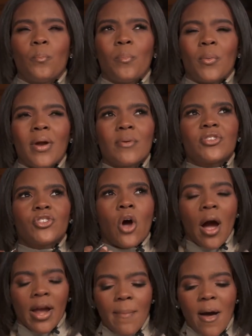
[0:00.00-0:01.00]
But when I was
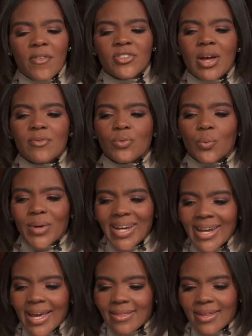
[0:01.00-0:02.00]
talking about this and I was
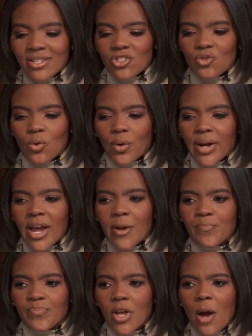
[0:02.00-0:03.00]
reading this story,